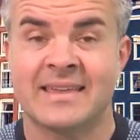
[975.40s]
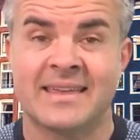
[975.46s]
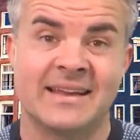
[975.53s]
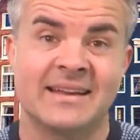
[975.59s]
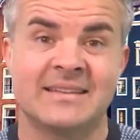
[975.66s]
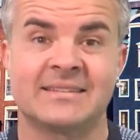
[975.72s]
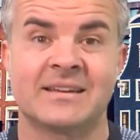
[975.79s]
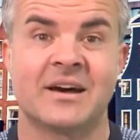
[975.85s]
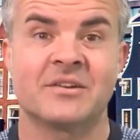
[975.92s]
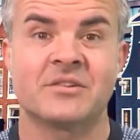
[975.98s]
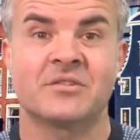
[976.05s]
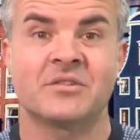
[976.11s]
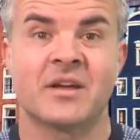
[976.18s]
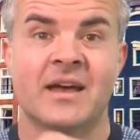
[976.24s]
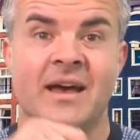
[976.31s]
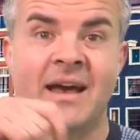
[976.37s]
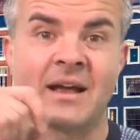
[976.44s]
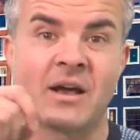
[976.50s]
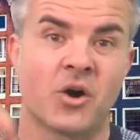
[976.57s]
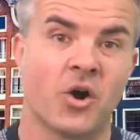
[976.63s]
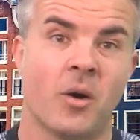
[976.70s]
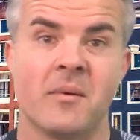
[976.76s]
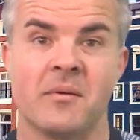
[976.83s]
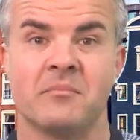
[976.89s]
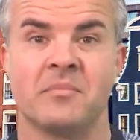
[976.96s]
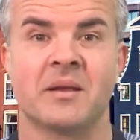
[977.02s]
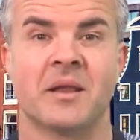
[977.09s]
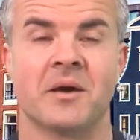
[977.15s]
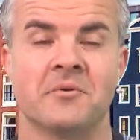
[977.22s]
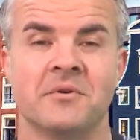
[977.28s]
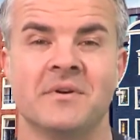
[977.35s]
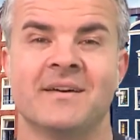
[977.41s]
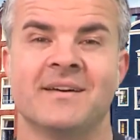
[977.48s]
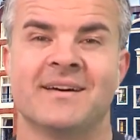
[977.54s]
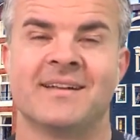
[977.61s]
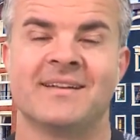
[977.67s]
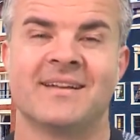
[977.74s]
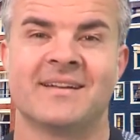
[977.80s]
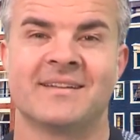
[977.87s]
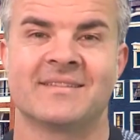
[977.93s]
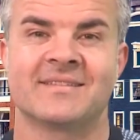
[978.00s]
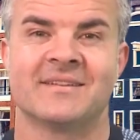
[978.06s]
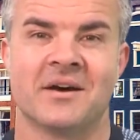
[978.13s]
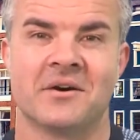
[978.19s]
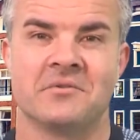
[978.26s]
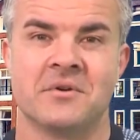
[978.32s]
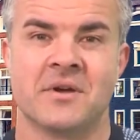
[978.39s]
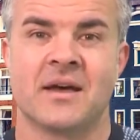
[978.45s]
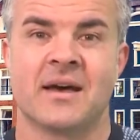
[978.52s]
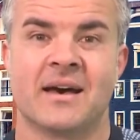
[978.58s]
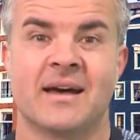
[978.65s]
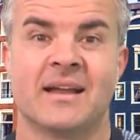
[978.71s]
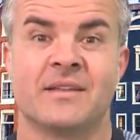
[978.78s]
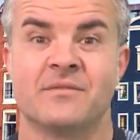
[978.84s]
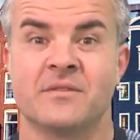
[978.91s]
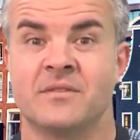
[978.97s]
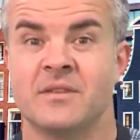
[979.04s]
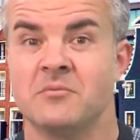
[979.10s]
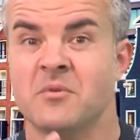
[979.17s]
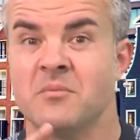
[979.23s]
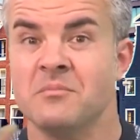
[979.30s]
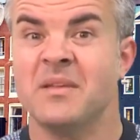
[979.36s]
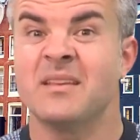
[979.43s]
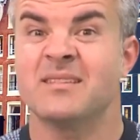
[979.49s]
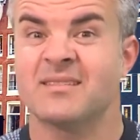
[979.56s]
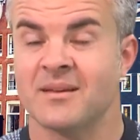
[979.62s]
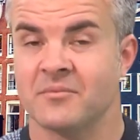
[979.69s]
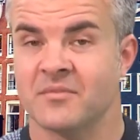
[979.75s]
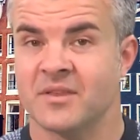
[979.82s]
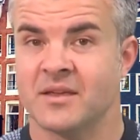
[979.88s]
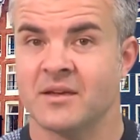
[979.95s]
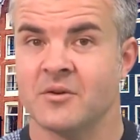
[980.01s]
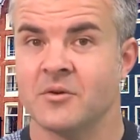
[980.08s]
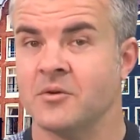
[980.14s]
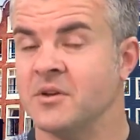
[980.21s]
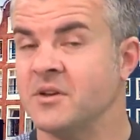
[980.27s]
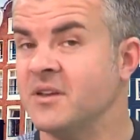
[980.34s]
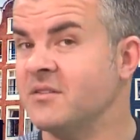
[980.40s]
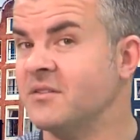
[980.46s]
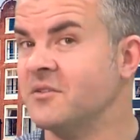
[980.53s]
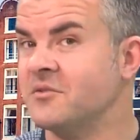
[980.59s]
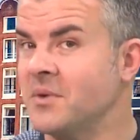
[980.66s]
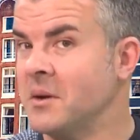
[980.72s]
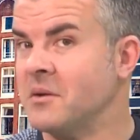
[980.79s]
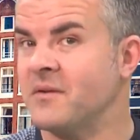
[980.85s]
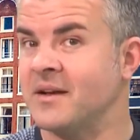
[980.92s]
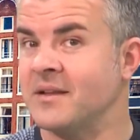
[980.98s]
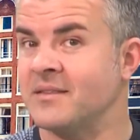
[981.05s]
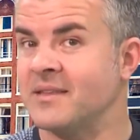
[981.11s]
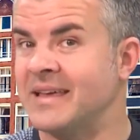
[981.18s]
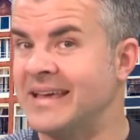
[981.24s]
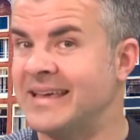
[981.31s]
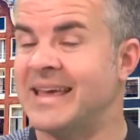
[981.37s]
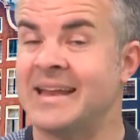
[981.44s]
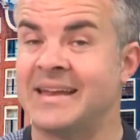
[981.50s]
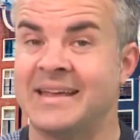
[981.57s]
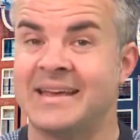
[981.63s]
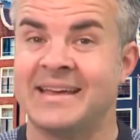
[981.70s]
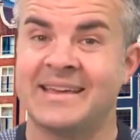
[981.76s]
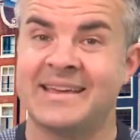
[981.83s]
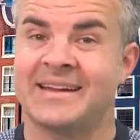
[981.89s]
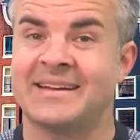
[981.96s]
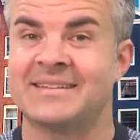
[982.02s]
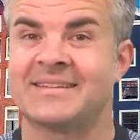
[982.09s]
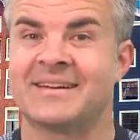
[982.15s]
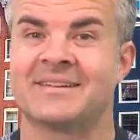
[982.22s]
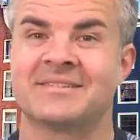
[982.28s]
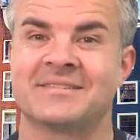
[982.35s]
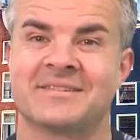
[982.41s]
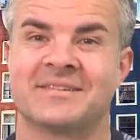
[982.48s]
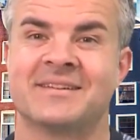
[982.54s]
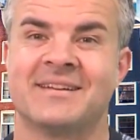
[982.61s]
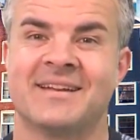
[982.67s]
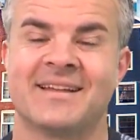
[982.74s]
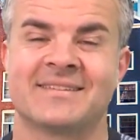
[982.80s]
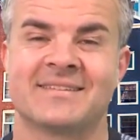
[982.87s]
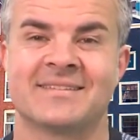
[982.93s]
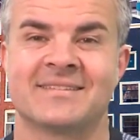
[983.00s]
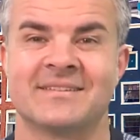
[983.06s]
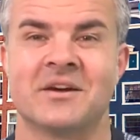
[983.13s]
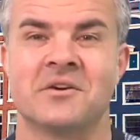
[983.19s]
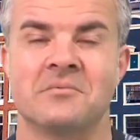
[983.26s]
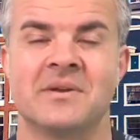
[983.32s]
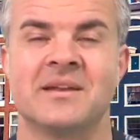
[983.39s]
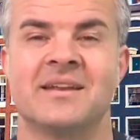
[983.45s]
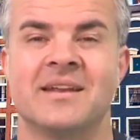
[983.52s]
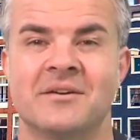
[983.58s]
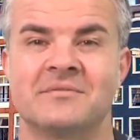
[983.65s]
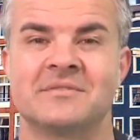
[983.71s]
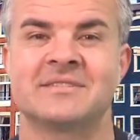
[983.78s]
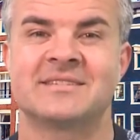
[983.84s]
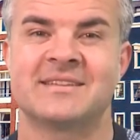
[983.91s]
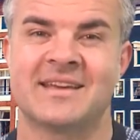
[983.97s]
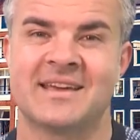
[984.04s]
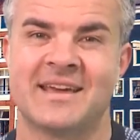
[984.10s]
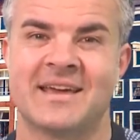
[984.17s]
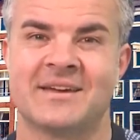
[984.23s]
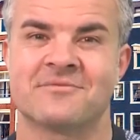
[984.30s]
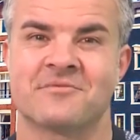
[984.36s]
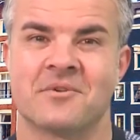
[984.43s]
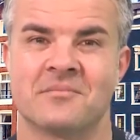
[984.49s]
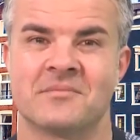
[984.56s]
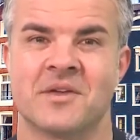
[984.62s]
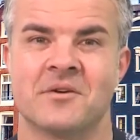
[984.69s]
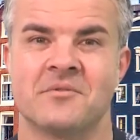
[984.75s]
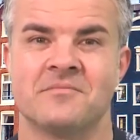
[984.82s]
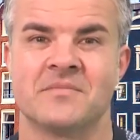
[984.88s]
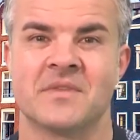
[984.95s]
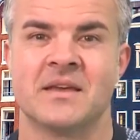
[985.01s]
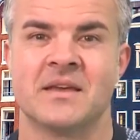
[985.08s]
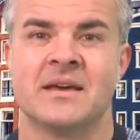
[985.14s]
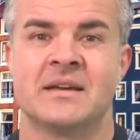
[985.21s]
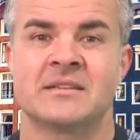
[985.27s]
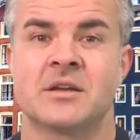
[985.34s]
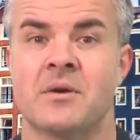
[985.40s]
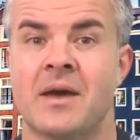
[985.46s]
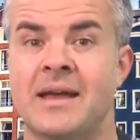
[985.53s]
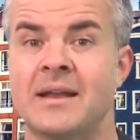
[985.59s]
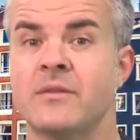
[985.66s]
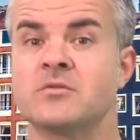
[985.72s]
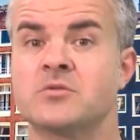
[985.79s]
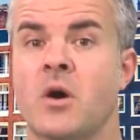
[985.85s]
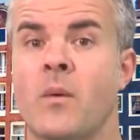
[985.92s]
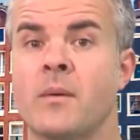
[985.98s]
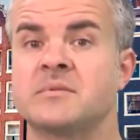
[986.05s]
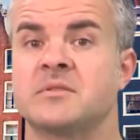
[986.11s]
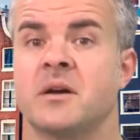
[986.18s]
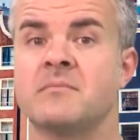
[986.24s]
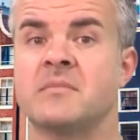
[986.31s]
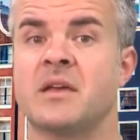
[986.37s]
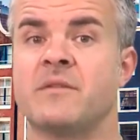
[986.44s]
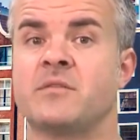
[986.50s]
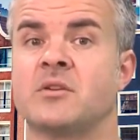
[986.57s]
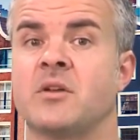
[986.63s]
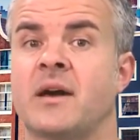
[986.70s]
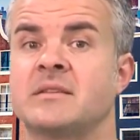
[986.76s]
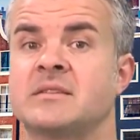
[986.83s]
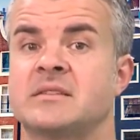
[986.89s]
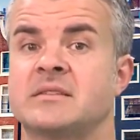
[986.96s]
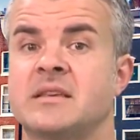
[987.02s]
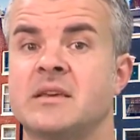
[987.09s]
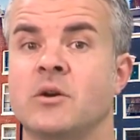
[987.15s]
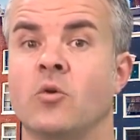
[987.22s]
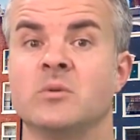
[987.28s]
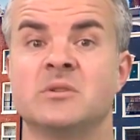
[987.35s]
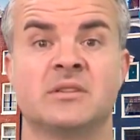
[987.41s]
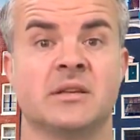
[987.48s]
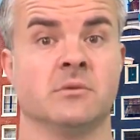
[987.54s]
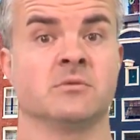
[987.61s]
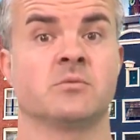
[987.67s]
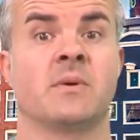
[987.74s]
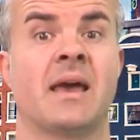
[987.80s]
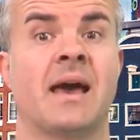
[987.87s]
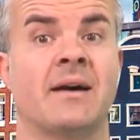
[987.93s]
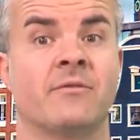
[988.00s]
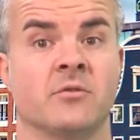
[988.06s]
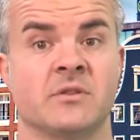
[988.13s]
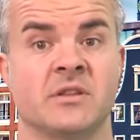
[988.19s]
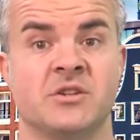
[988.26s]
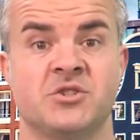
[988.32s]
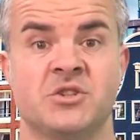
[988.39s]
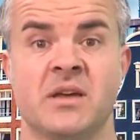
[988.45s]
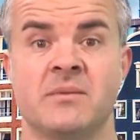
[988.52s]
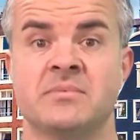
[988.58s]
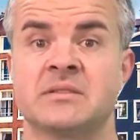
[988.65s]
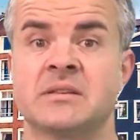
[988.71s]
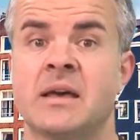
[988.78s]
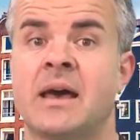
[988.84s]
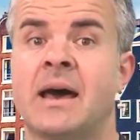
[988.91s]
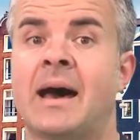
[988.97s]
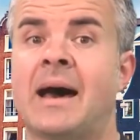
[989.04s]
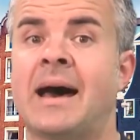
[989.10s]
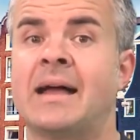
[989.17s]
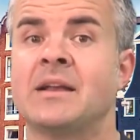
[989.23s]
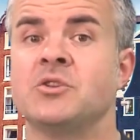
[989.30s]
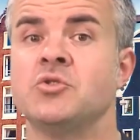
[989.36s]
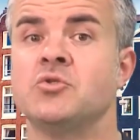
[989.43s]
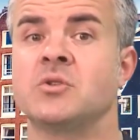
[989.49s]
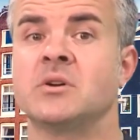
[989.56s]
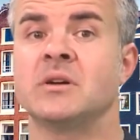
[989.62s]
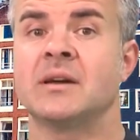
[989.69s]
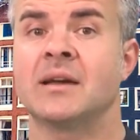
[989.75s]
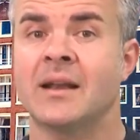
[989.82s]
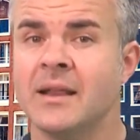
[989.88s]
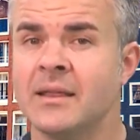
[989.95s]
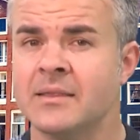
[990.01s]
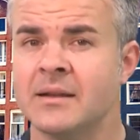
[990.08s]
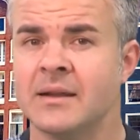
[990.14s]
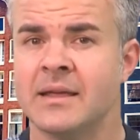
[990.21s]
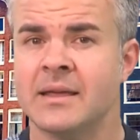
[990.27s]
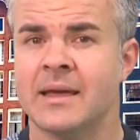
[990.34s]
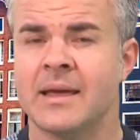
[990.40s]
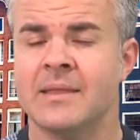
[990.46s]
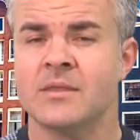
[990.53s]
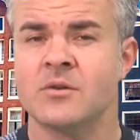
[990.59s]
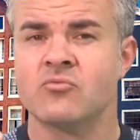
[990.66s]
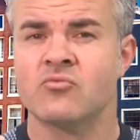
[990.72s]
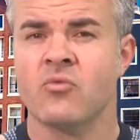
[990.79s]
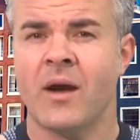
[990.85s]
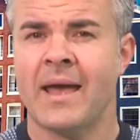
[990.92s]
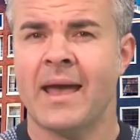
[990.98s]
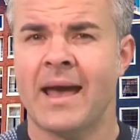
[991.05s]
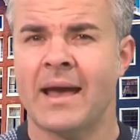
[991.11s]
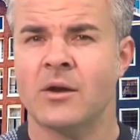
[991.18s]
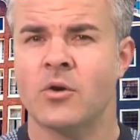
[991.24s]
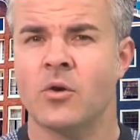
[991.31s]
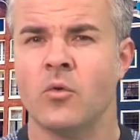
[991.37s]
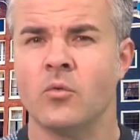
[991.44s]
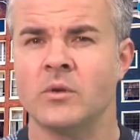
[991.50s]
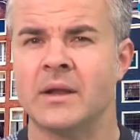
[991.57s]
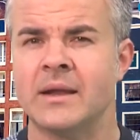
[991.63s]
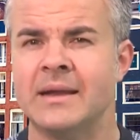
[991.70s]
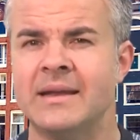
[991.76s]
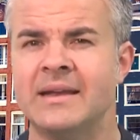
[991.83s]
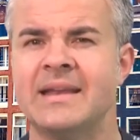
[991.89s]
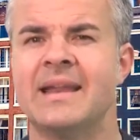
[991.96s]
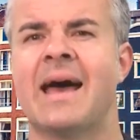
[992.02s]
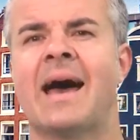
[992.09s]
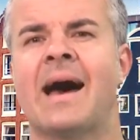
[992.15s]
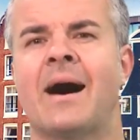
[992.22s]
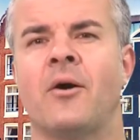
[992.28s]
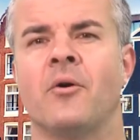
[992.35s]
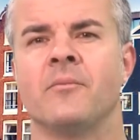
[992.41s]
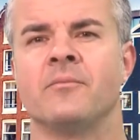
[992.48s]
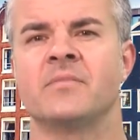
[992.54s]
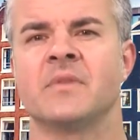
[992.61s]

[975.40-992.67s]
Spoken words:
get in touch and comment below and let us know. And if you think we've missed something or you disagree with anything, again, get in touch and let us know. We love to hear from you. So head over to our website if you'd like to see all the deals we have on these ships, and you can click the link in the right-hand corner now.